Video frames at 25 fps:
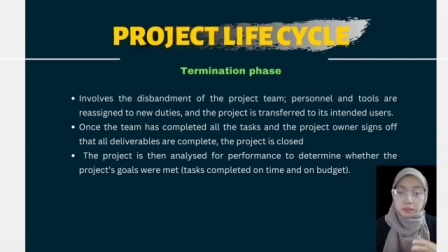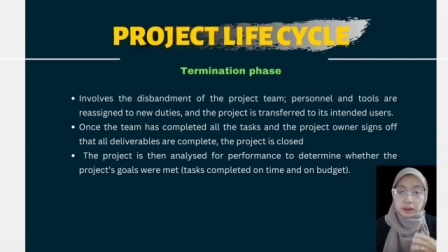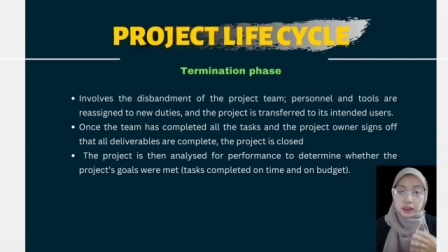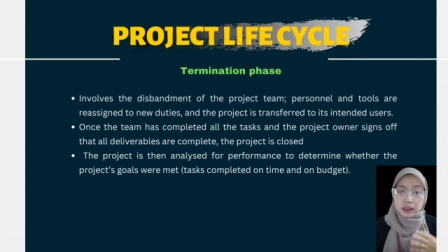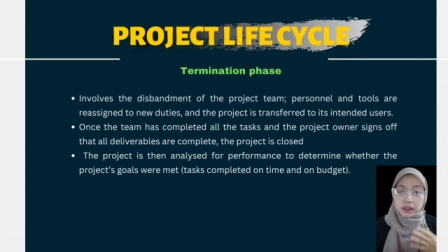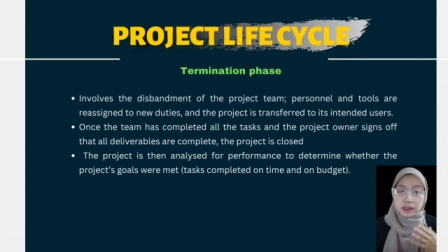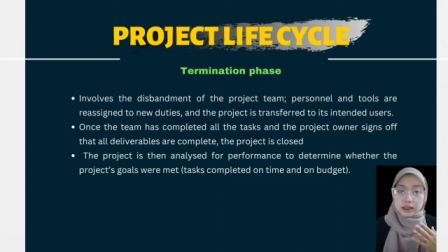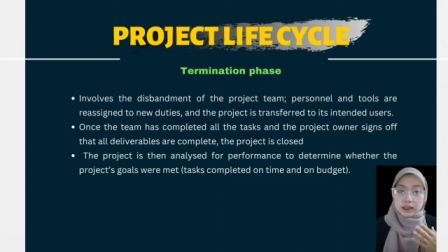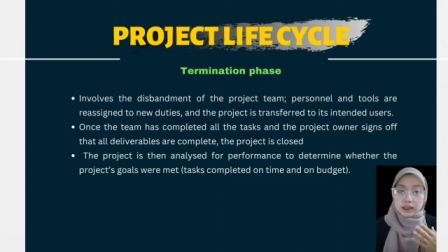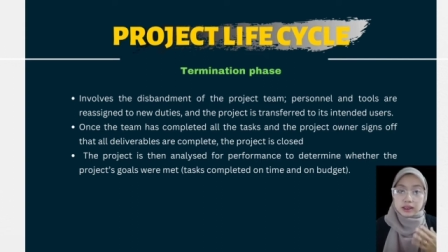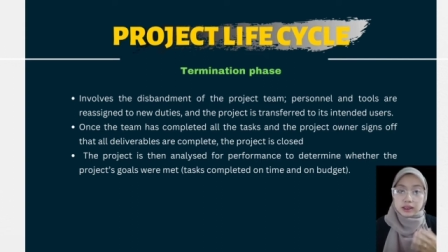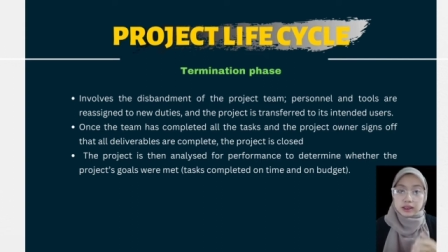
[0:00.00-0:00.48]

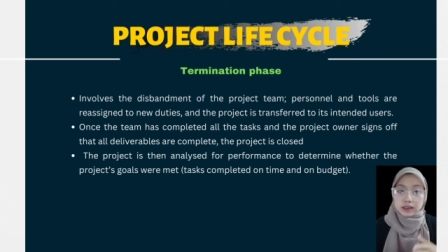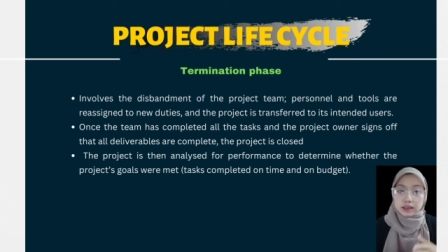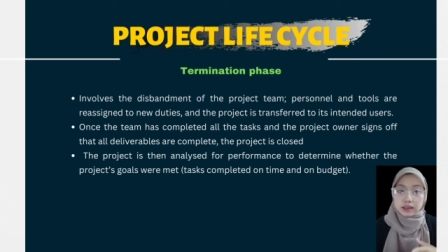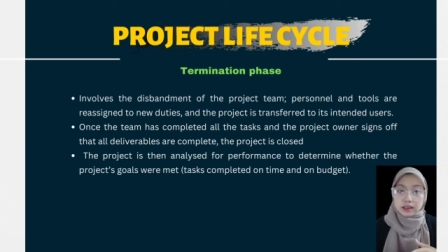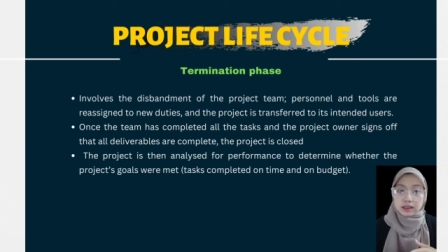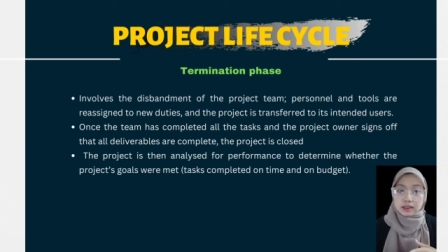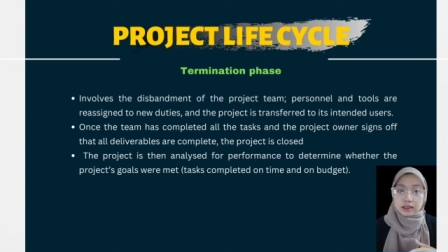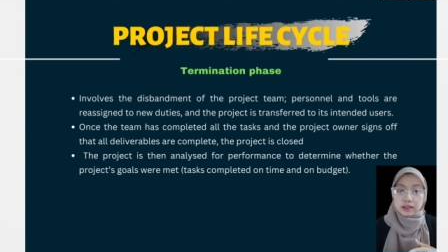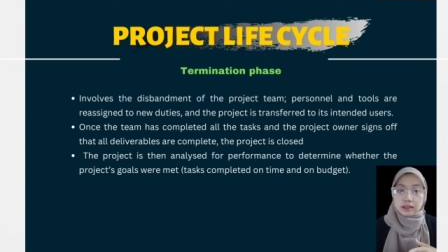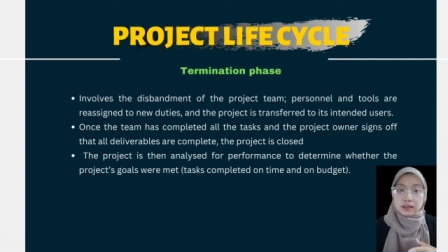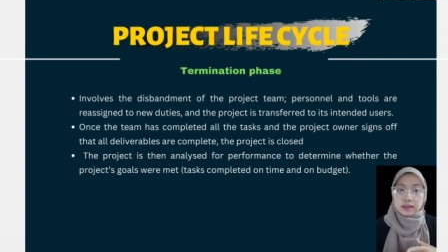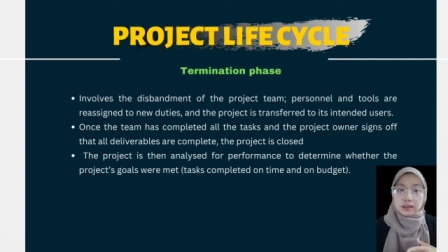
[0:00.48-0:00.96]

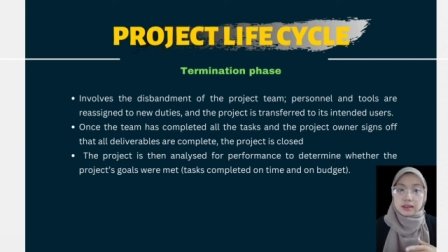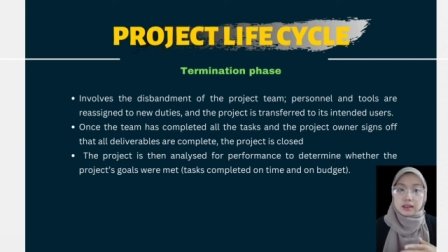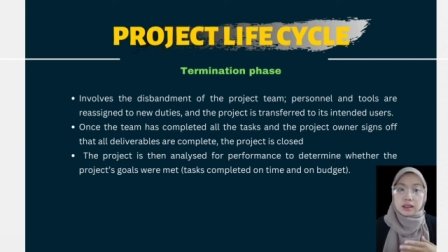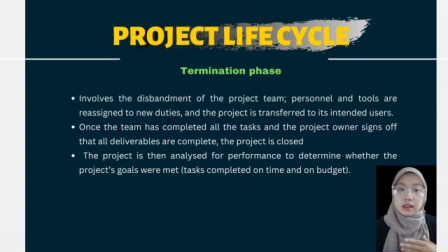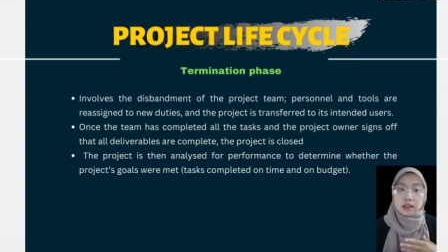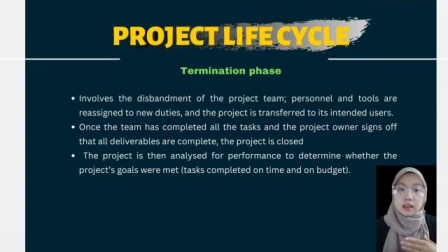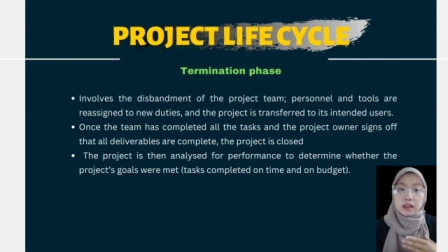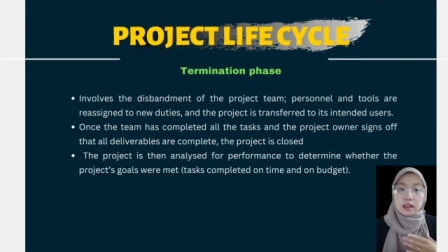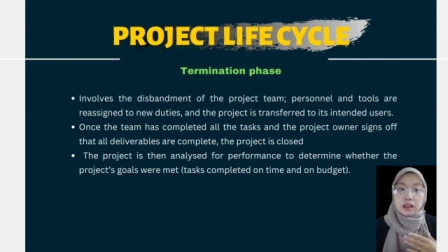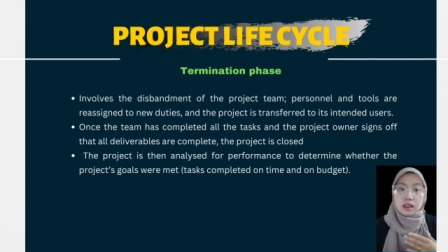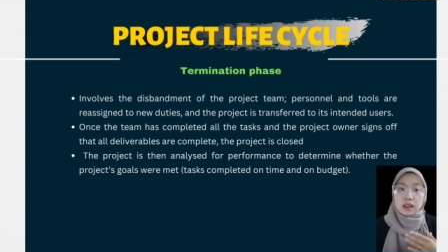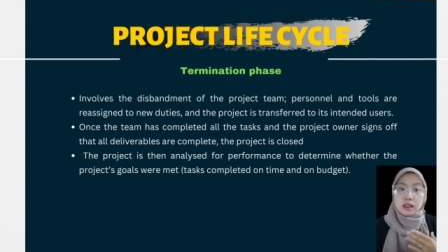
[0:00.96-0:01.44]
maintenance
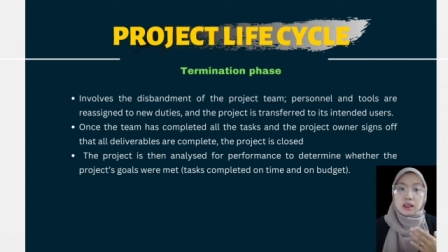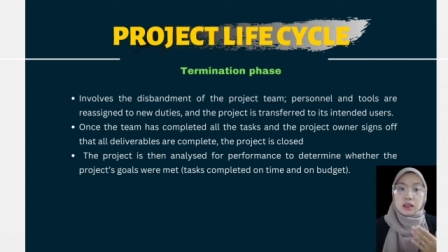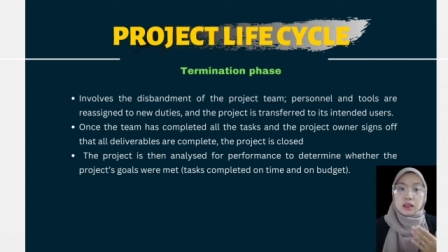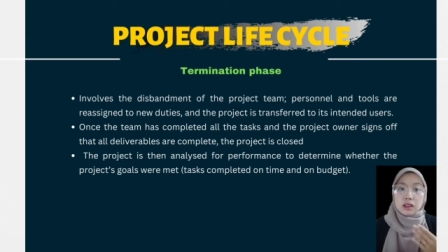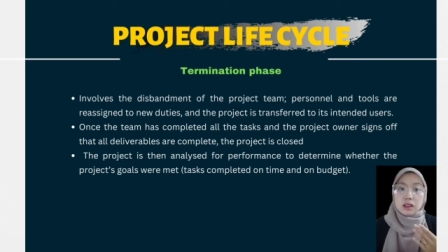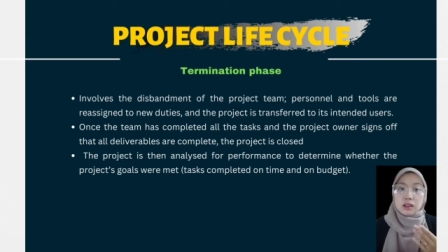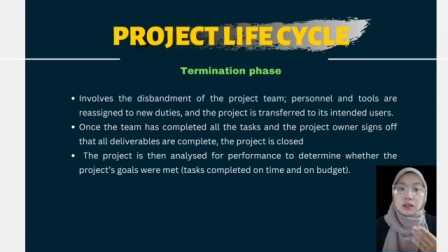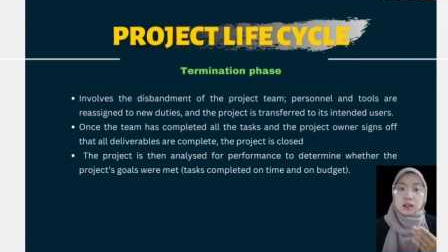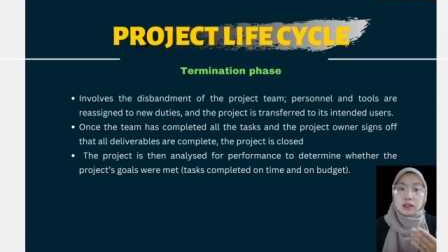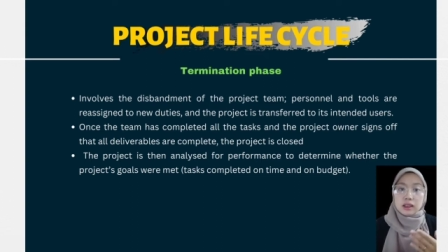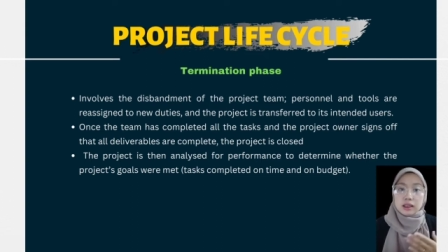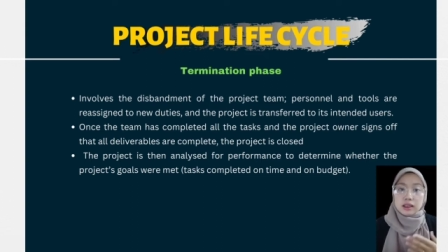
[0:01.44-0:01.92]

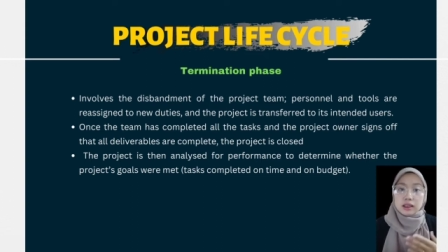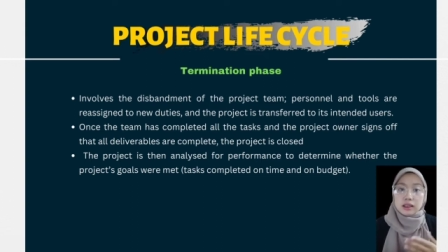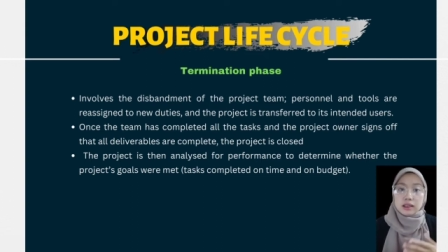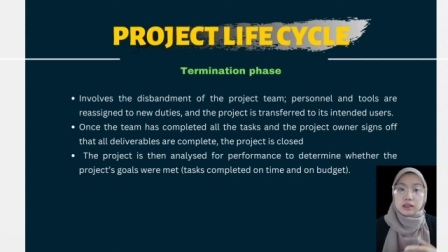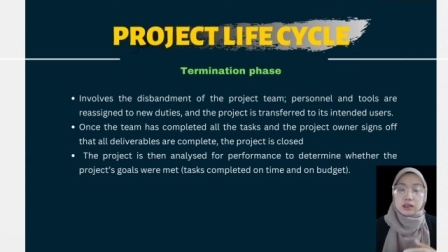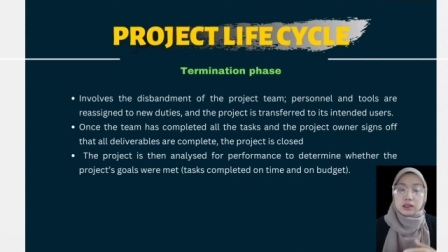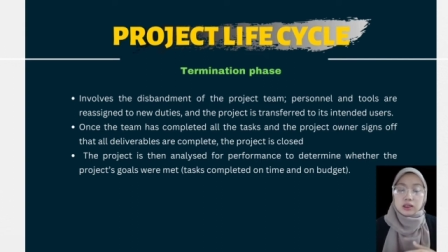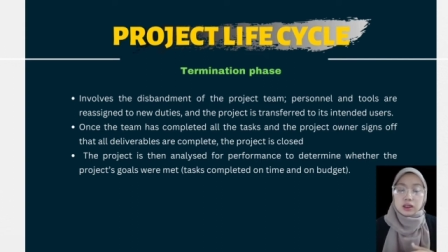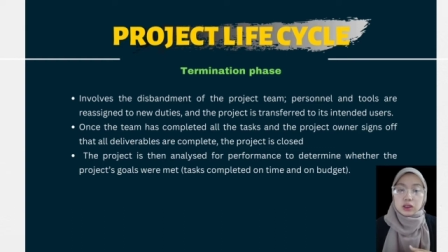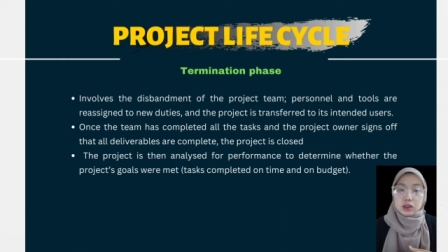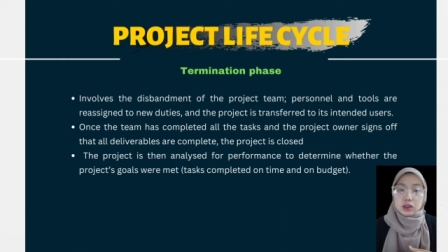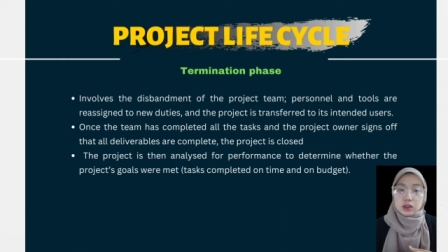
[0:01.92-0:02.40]

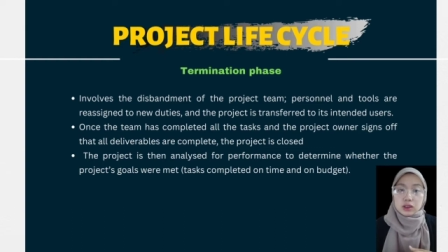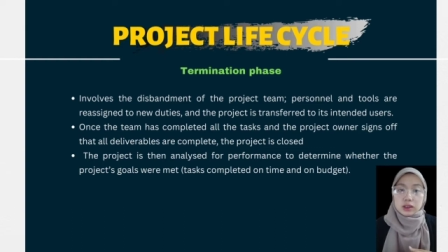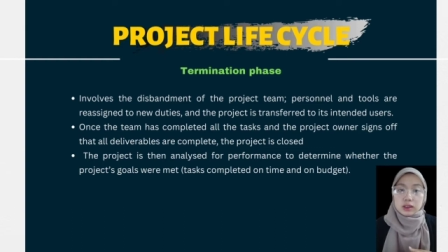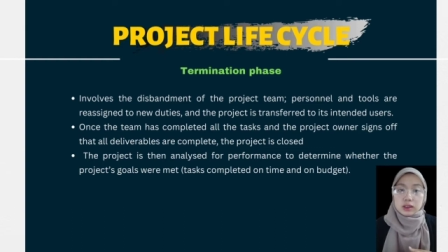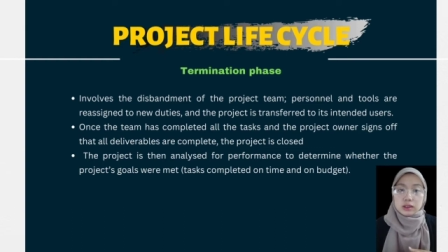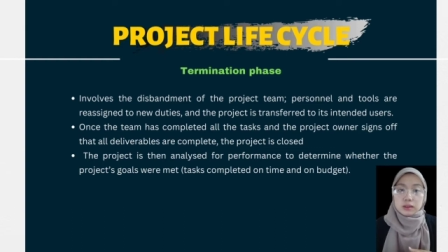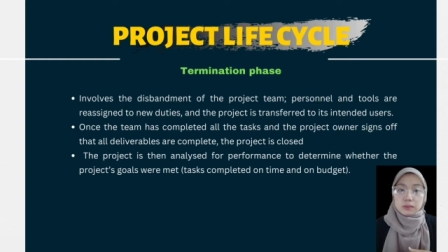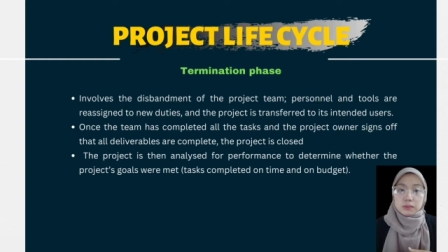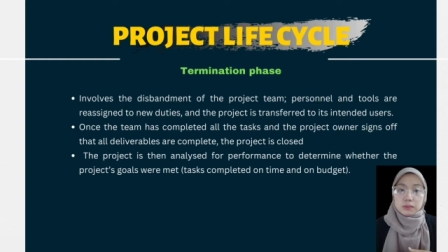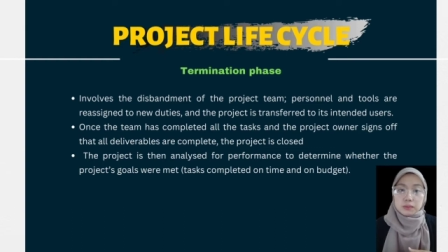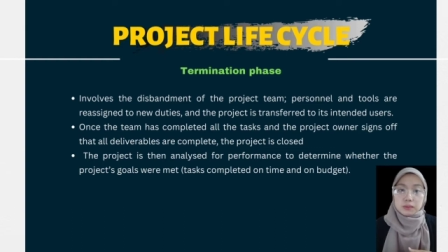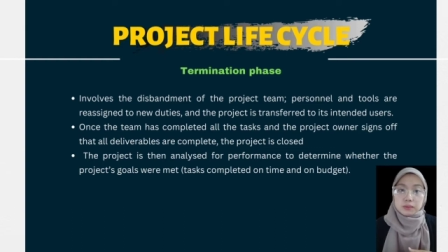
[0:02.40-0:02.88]

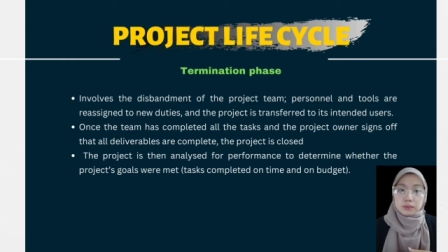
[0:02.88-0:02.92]
organization.